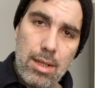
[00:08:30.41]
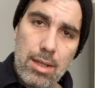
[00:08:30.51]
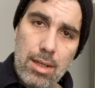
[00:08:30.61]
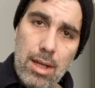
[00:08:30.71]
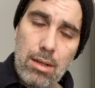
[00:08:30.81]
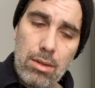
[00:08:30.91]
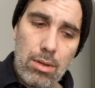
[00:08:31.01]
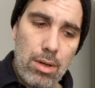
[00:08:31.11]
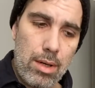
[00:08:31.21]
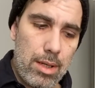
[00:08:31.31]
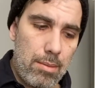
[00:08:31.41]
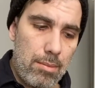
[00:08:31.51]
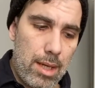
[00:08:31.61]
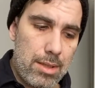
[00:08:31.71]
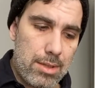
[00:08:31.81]
and kind of learn it
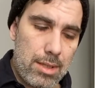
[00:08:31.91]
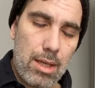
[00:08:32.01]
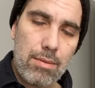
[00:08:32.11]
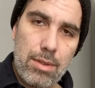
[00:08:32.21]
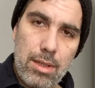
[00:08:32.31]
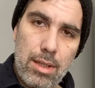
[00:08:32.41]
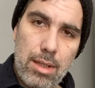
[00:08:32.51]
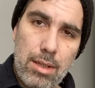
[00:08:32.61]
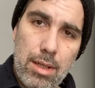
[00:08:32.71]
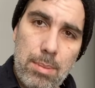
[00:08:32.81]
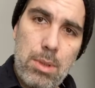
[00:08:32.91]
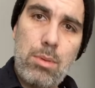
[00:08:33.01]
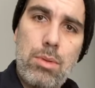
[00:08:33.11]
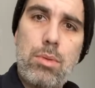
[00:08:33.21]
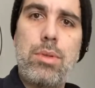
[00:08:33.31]
by itself, and it'll help you
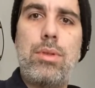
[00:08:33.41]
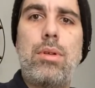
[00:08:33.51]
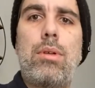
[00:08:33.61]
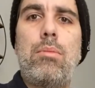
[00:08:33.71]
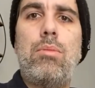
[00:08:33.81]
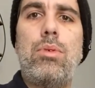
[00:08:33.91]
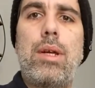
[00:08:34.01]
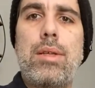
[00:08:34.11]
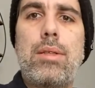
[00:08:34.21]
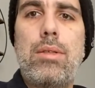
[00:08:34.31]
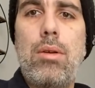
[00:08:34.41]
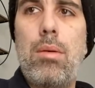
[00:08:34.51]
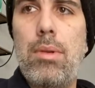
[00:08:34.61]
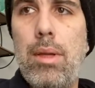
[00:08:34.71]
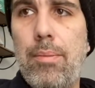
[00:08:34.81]
with your bluegrass guitar
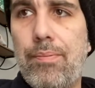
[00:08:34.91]
playing.